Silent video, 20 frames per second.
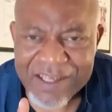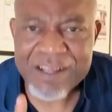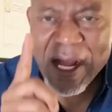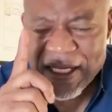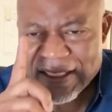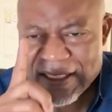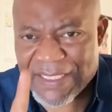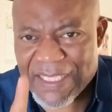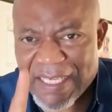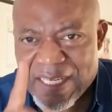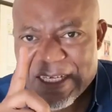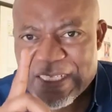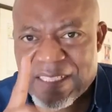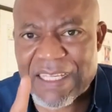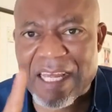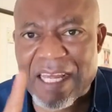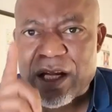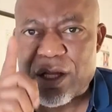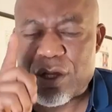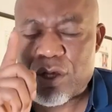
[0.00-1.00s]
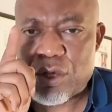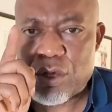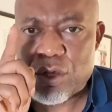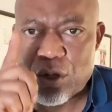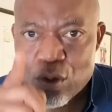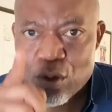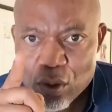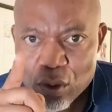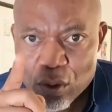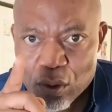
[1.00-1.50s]
that
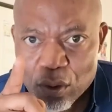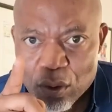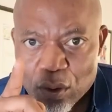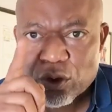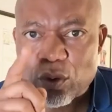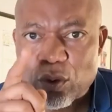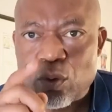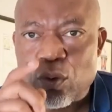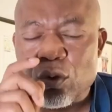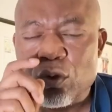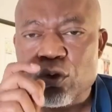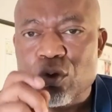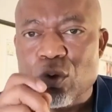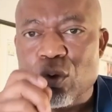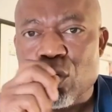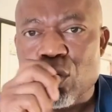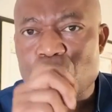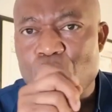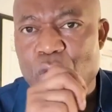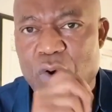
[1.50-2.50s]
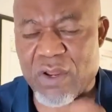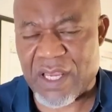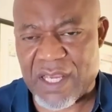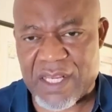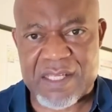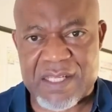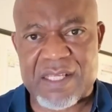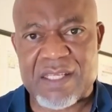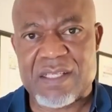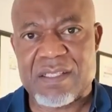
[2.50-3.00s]
you should do
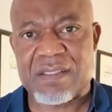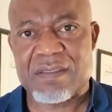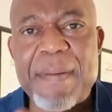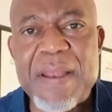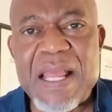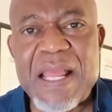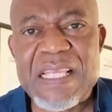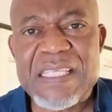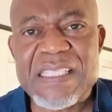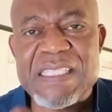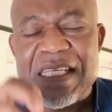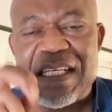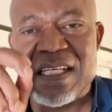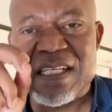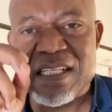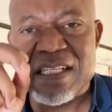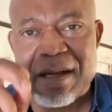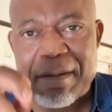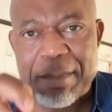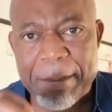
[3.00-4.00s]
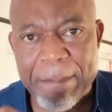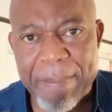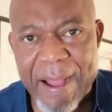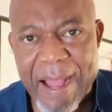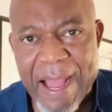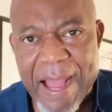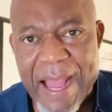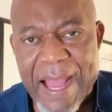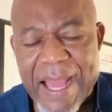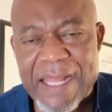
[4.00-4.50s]
correctly: placing the
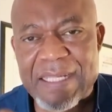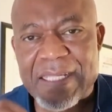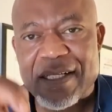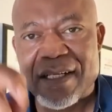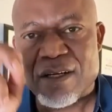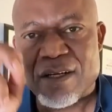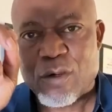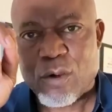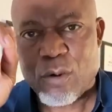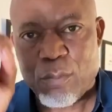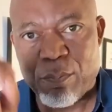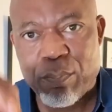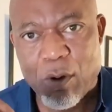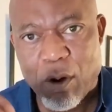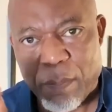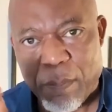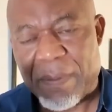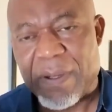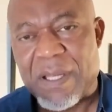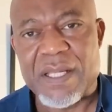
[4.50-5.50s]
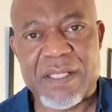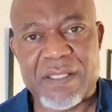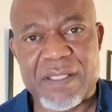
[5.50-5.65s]
pad properly.